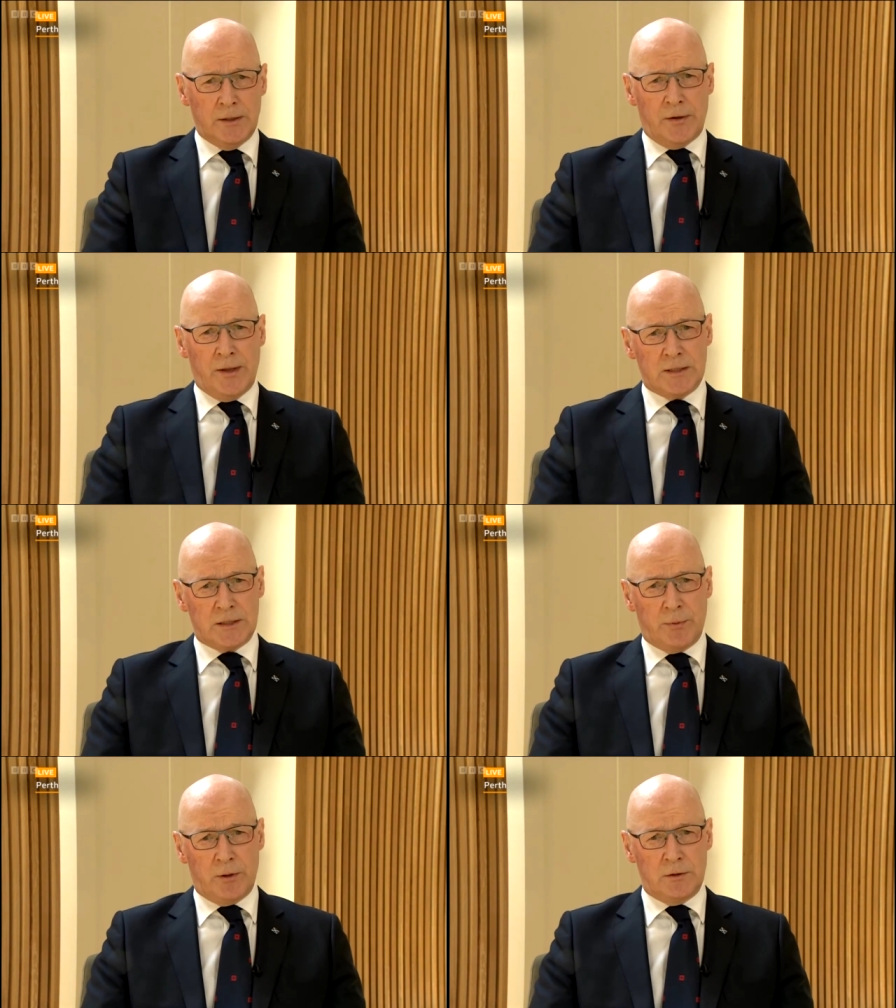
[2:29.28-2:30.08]
Now,
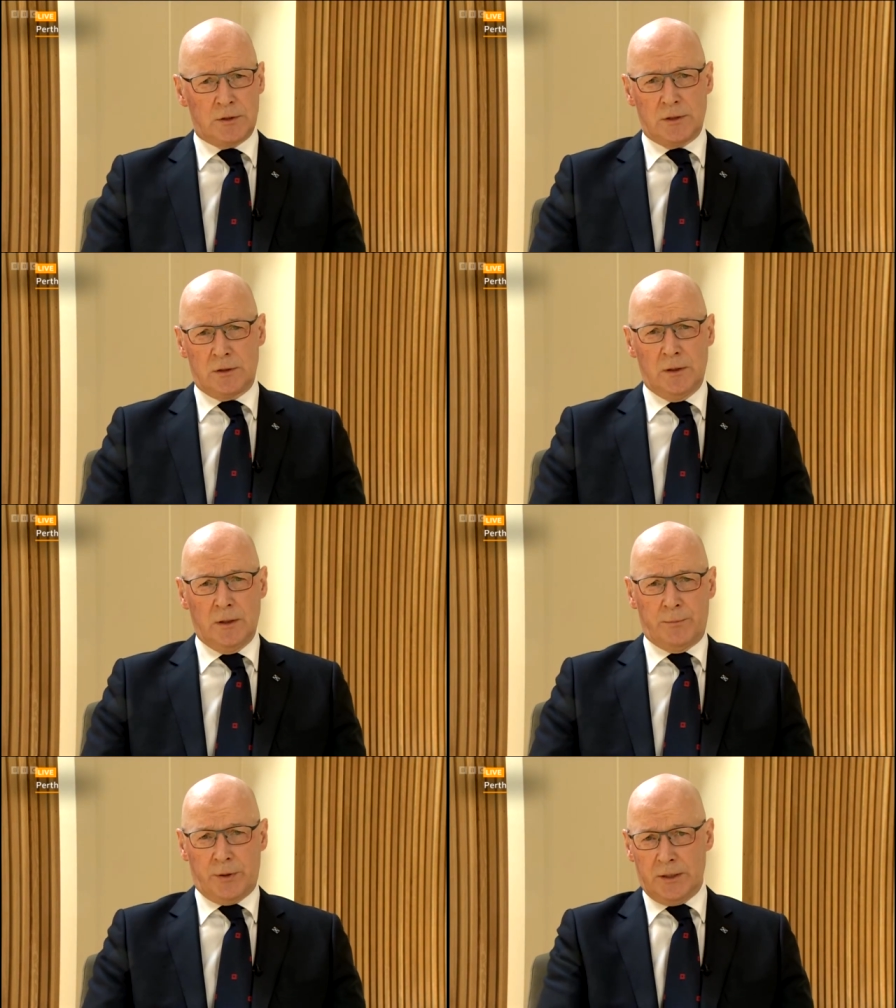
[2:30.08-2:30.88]
that's about
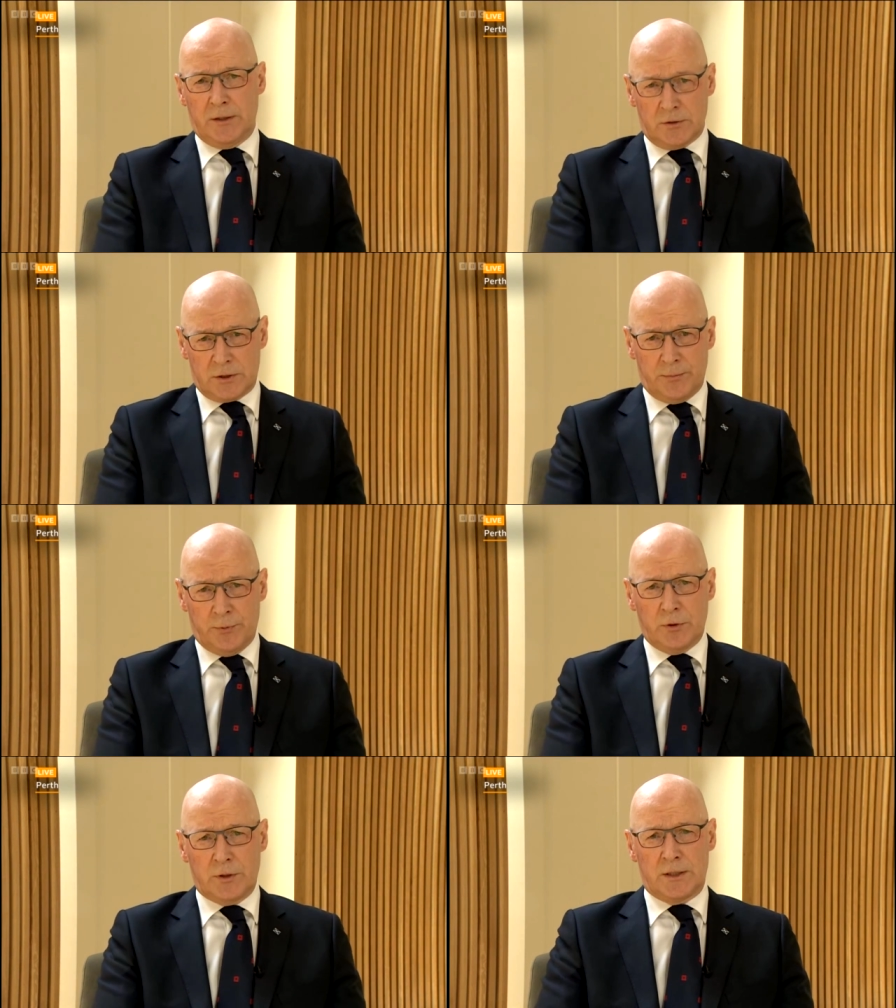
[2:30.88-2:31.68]
political
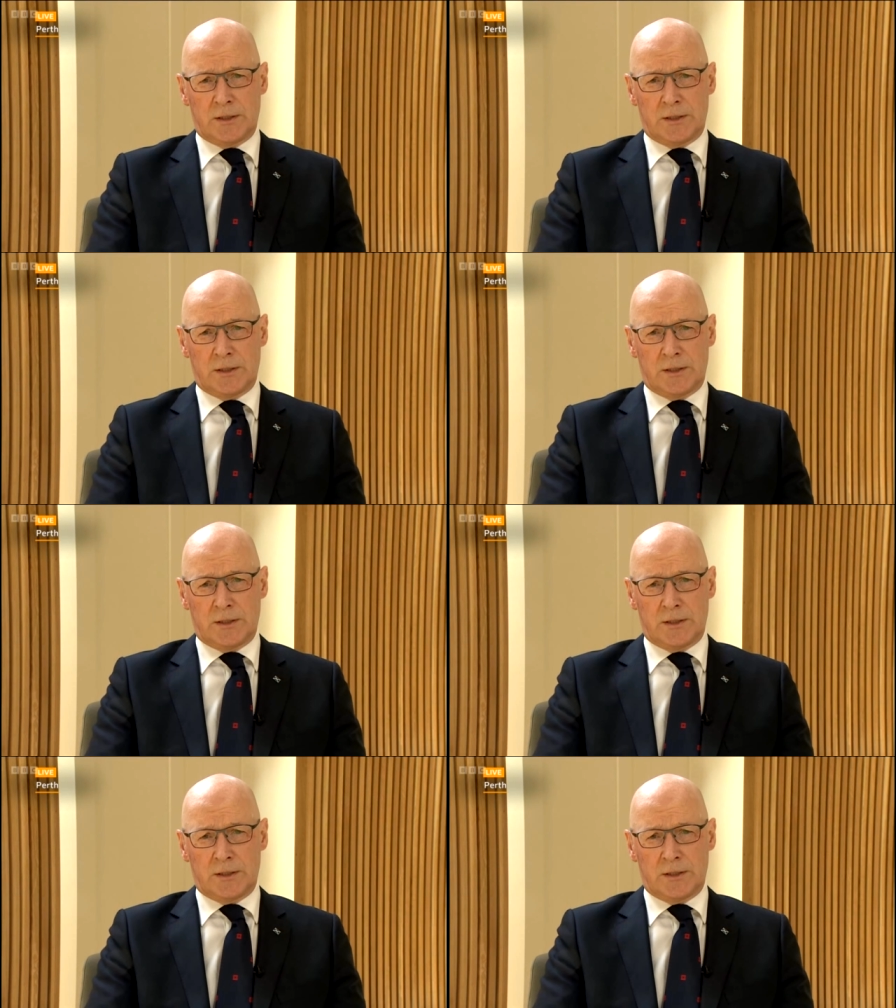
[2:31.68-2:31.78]
support.